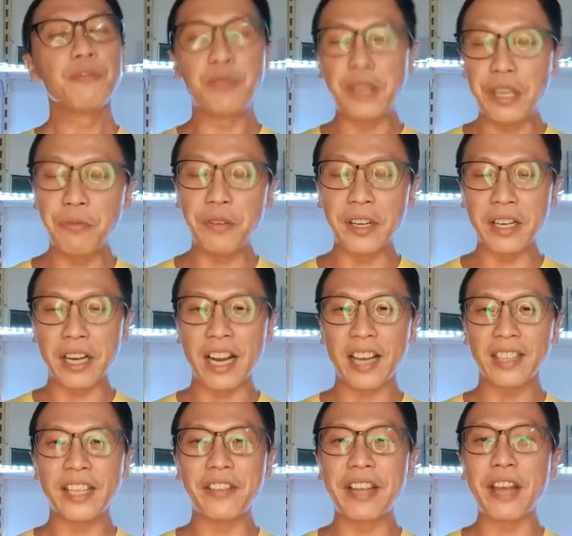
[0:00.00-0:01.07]

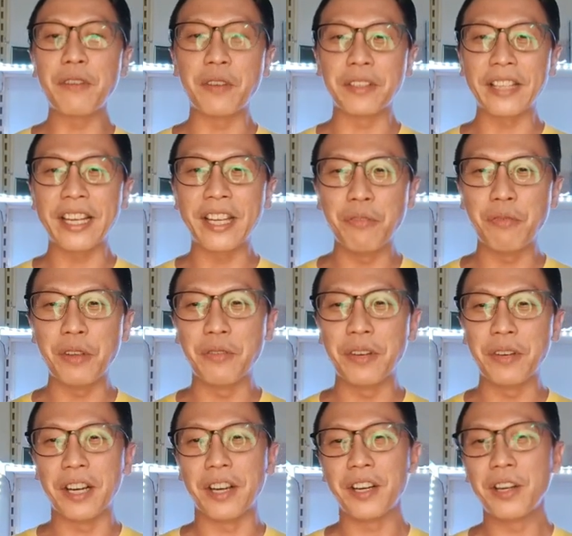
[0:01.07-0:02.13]
fever that you get from dengue
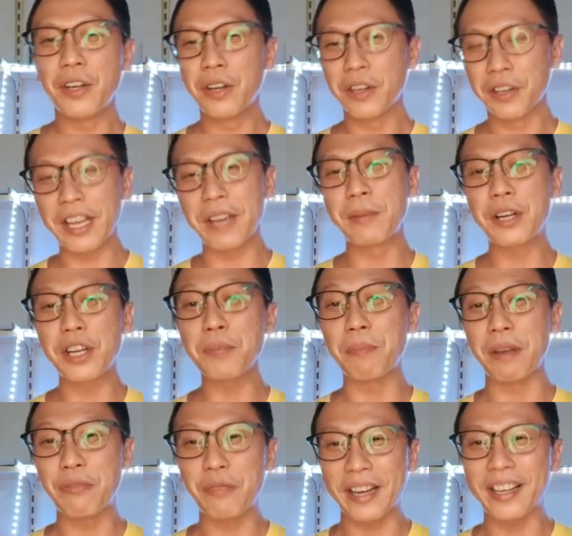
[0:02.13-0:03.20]
fever. Okay,
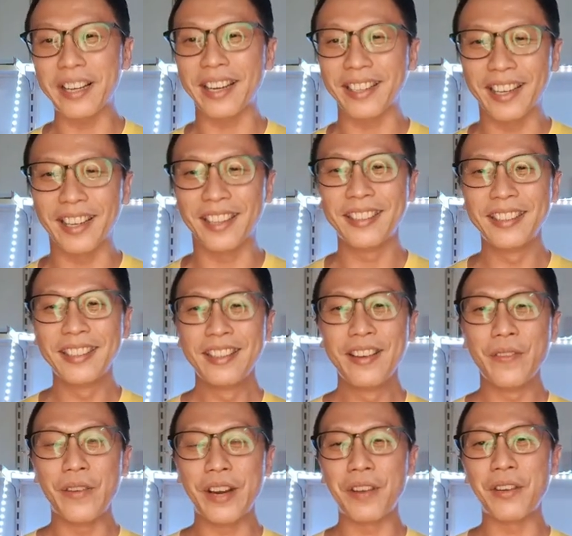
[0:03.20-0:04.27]
because my friend kena.
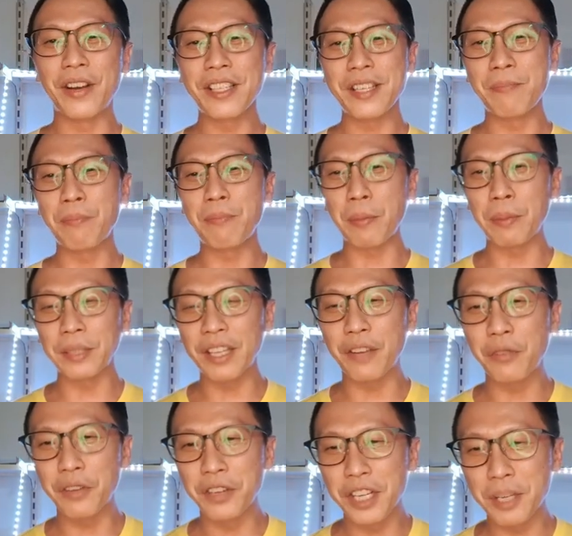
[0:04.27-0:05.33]
When I was in property
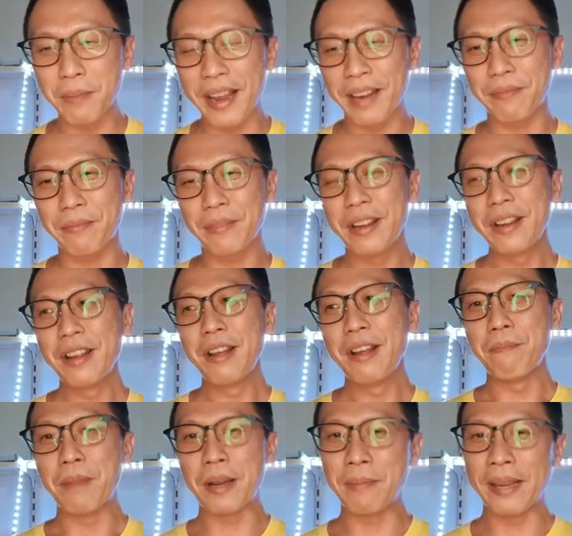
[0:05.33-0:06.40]
a few years back,
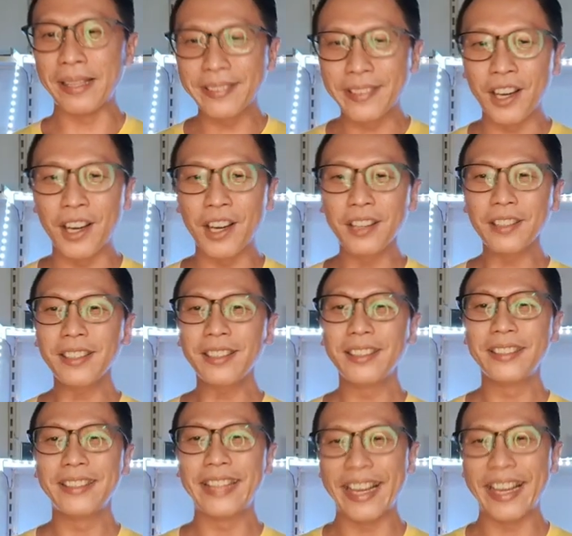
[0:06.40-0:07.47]
my mentor,
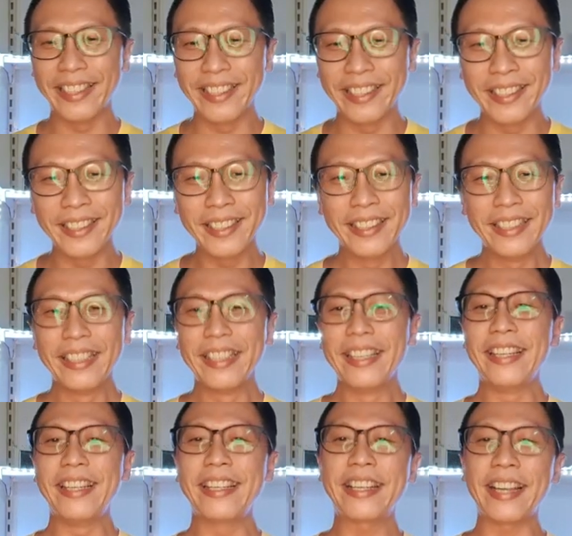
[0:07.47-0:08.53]
Daniel,
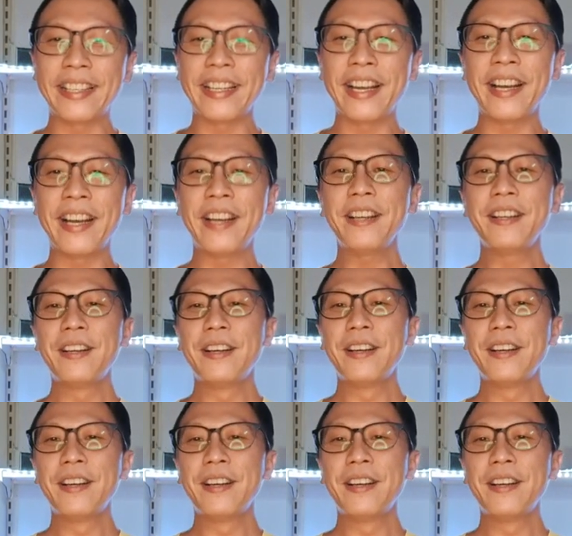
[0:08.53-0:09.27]
he kena